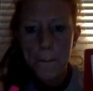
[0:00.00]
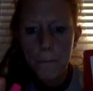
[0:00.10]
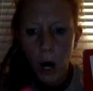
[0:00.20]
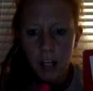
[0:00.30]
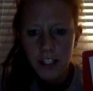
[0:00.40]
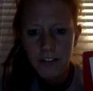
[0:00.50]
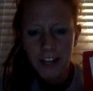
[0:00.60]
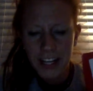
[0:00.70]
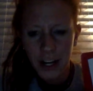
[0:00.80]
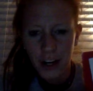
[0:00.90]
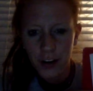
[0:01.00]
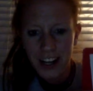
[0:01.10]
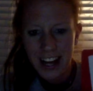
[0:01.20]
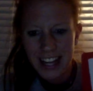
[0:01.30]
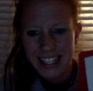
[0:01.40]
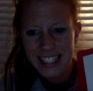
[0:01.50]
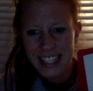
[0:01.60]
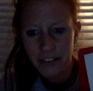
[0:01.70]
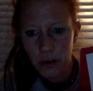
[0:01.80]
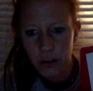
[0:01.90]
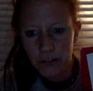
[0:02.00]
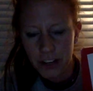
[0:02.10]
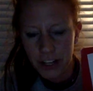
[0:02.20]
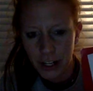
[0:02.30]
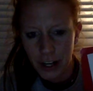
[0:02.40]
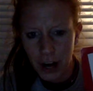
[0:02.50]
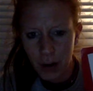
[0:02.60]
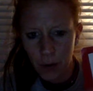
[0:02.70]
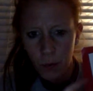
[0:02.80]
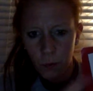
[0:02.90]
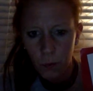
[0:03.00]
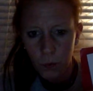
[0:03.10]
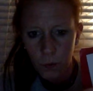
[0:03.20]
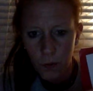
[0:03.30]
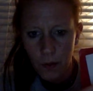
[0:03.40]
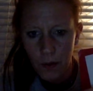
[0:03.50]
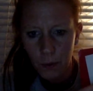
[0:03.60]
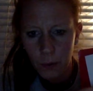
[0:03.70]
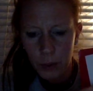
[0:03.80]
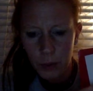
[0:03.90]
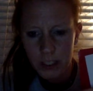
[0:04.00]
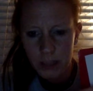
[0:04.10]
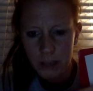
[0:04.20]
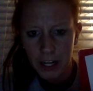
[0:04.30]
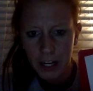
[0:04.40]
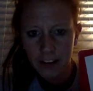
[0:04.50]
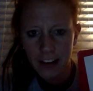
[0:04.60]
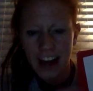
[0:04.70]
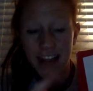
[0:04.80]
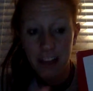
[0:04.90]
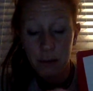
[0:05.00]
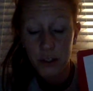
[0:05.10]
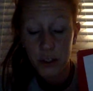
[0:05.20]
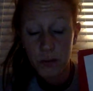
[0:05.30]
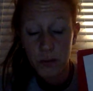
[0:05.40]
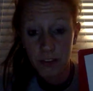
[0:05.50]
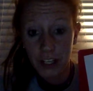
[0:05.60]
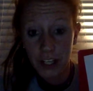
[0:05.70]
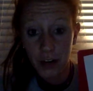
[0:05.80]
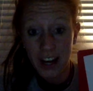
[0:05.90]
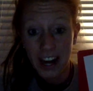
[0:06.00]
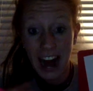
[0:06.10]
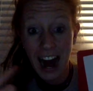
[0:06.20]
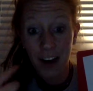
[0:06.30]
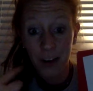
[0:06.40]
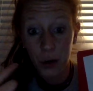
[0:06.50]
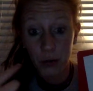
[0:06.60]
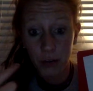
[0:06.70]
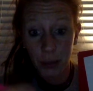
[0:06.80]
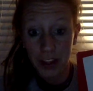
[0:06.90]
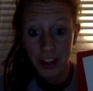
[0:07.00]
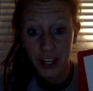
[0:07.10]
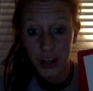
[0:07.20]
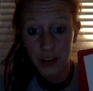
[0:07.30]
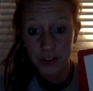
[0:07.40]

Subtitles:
Pause the video and see if you can figure out which one's bigger, and then resume the video and I'll go over it with you.